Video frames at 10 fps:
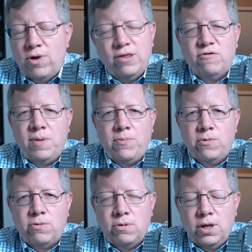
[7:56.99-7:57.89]
one of those
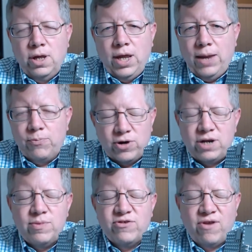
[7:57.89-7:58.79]
people, it
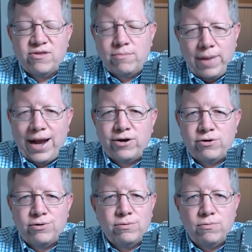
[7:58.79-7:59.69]
pretty much doesn't matter